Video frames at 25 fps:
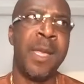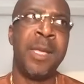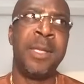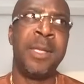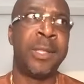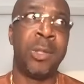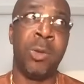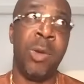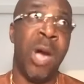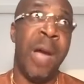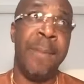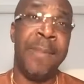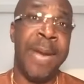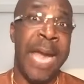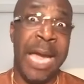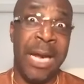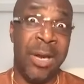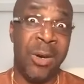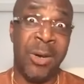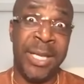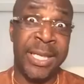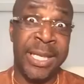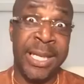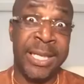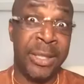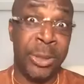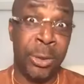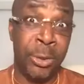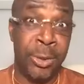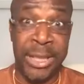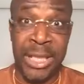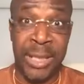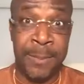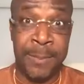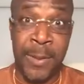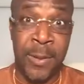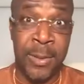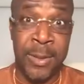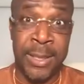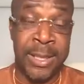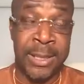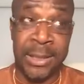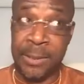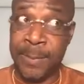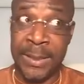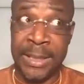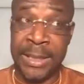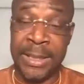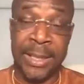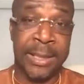So I'm not going to get too deep on
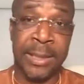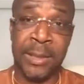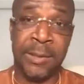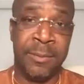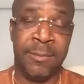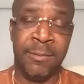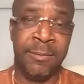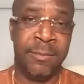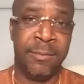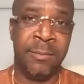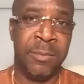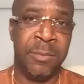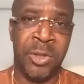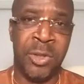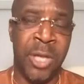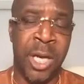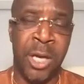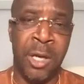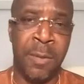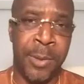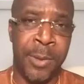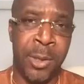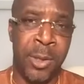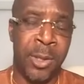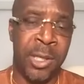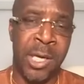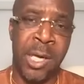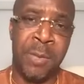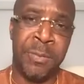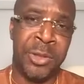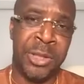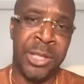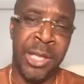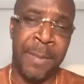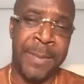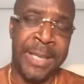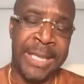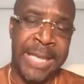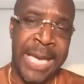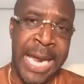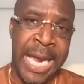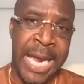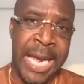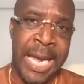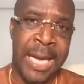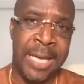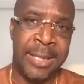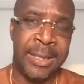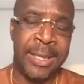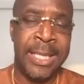this because Zuckerberg comes shut me
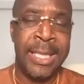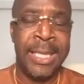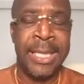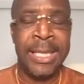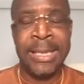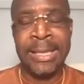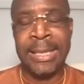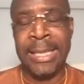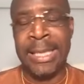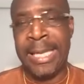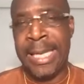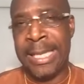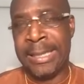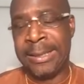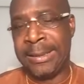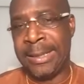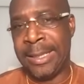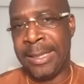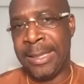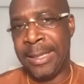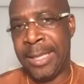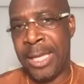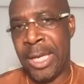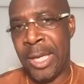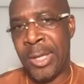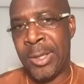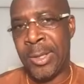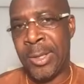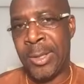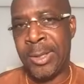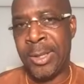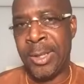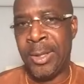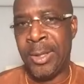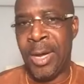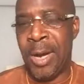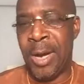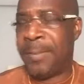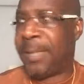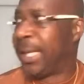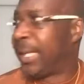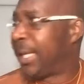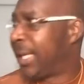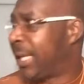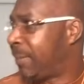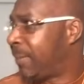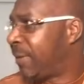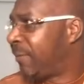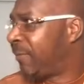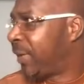down. Then next thing you know, I'm
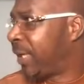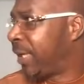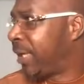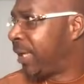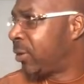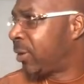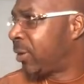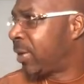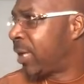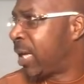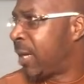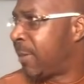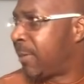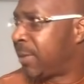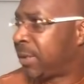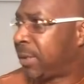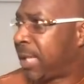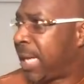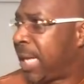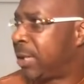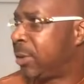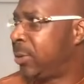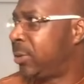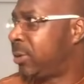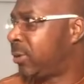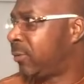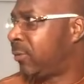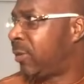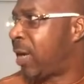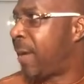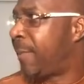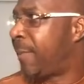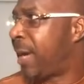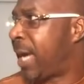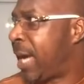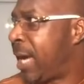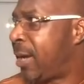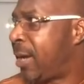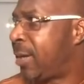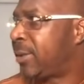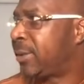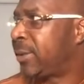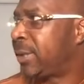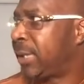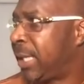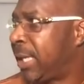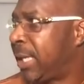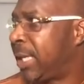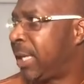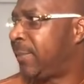looking at my video cameras like who's around my house.
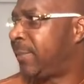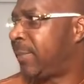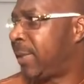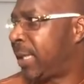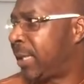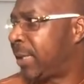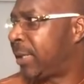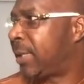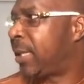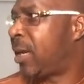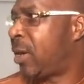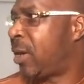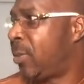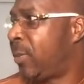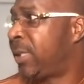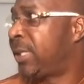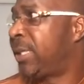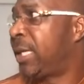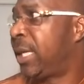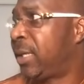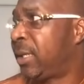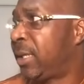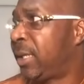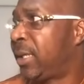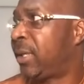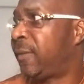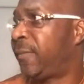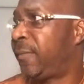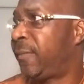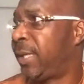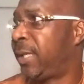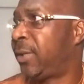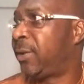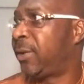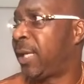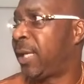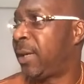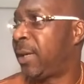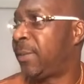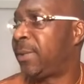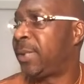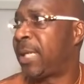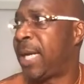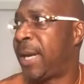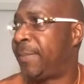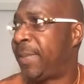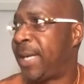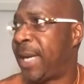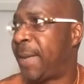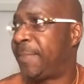Yeah, I always got to look at the video
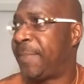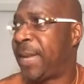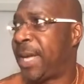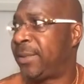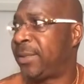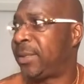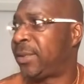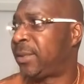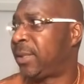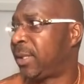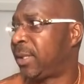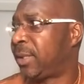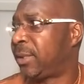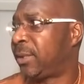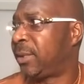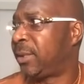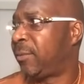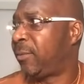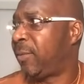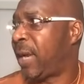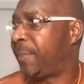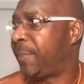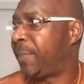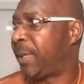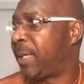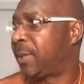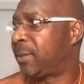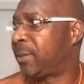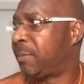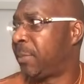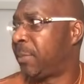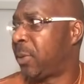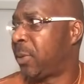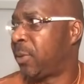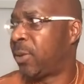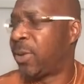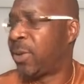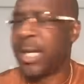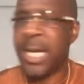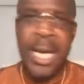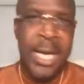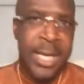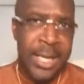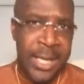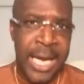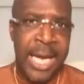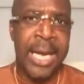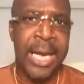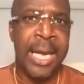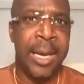camera. I'm not just looking to the right because I'm bored.
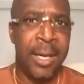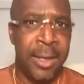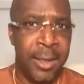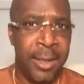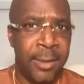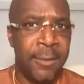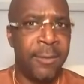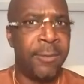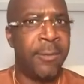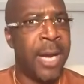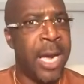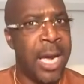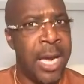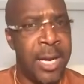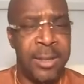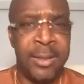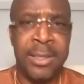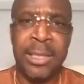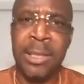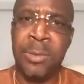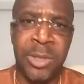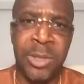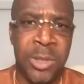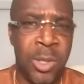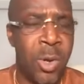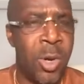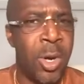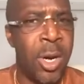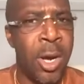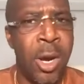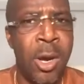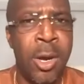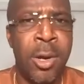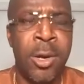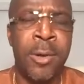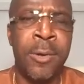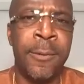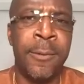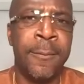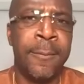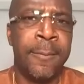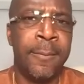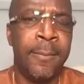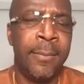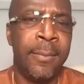Yeah, I got to look around and see what's going on.